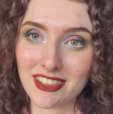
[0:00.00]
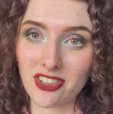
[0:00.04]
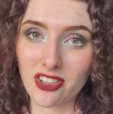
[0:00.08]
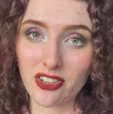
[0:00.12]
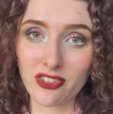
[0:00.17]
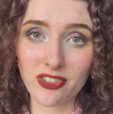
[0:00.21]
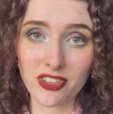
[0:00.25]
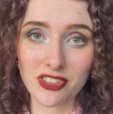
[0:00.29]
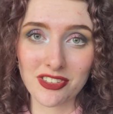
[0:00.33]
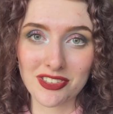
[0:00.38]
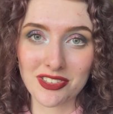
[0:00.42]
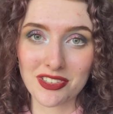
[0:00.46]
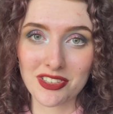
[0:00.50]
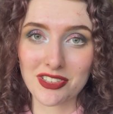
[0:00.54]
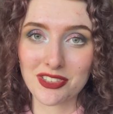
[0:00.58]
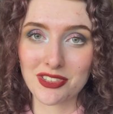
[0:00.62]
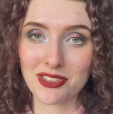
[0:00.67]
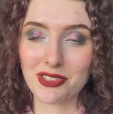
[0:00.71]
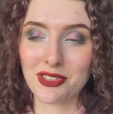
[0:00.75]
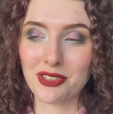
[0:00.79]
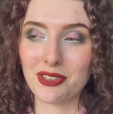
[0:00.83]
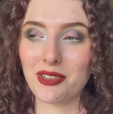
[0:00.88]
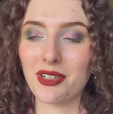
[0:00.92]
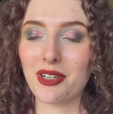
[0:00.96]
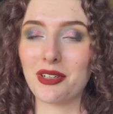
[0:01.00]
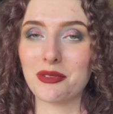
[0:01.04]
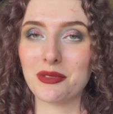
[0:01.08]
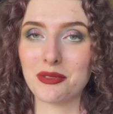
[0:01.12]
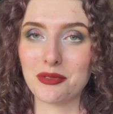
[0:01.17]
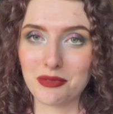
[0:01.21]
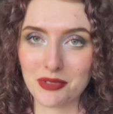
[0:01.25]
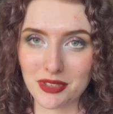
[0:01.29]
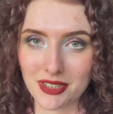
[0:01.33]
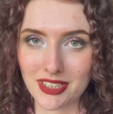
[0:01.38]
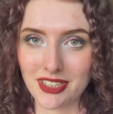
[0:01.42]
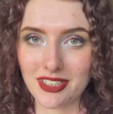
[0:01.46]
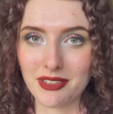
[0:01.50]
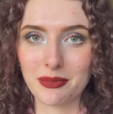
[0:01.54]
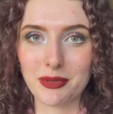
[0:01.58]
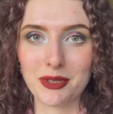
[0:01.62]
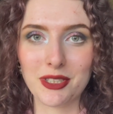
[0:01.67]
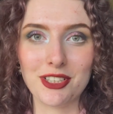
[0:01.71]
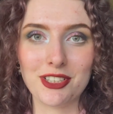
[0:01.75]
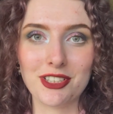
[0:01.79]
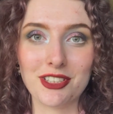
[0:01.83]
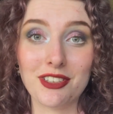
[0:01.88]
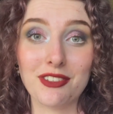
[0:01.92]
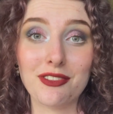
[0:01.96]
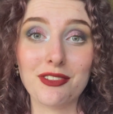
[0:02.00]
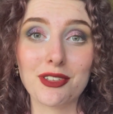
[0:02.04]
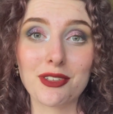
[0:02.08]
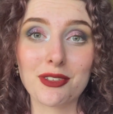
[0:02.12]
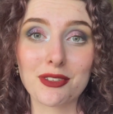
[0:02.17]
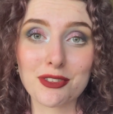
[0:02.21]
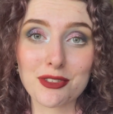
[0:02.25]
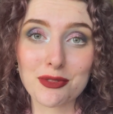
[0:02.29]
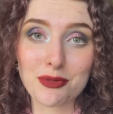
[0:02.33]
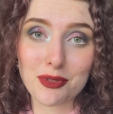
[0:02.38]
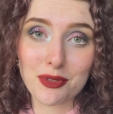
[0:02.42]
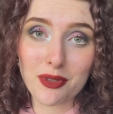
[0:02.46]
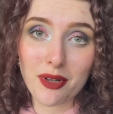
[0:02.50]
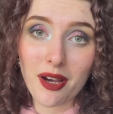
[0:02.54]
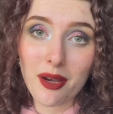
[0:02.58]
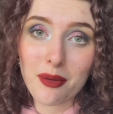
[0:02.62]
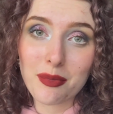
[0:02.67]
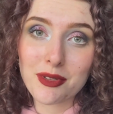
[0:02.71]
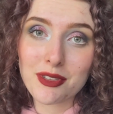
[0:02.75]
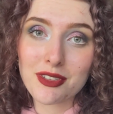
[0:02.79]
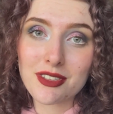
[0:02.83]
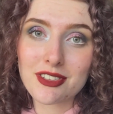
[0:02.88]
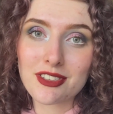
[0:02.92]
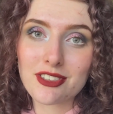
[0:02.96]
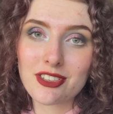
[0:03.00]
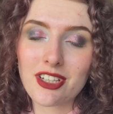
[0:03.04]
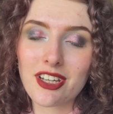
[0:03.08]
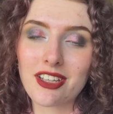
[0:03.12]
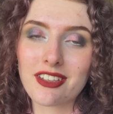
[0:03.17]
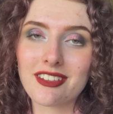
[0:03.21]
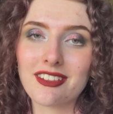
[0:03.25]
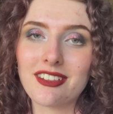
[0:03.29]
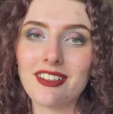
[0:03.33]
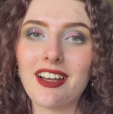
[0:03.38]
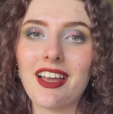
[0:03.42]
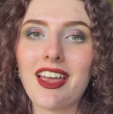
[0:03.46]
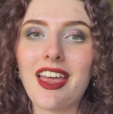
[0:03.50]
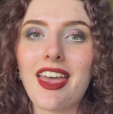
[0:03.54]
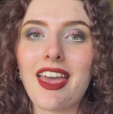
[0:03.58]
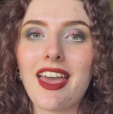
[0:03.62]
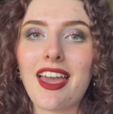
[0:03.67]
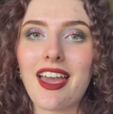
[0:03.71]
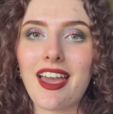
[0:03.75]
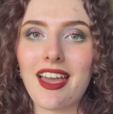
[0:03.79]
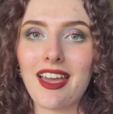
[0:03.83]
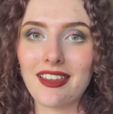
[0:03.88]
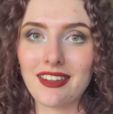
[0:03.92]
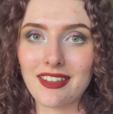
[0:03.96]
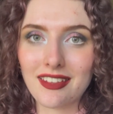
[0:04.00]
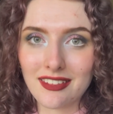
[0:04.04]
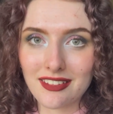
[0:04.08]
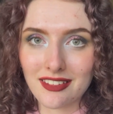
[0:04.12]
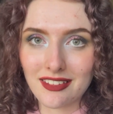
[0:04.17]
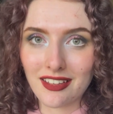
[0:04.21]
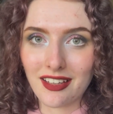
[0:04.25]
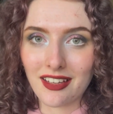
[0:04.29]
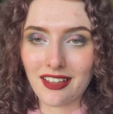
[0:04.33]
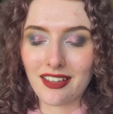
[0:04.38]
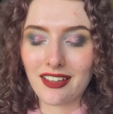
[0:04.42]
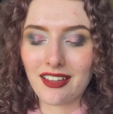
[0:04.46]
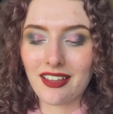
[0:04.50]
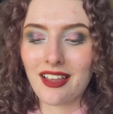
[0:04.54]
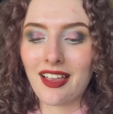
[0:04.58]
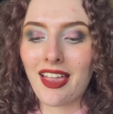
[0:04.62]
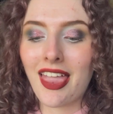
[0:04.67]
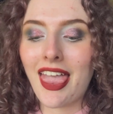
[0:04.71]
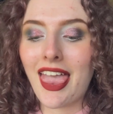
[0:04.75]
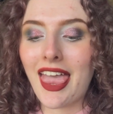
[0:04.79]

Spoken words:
of interest to you, I would really appreciate if you could subscribe to this channel and hit a like.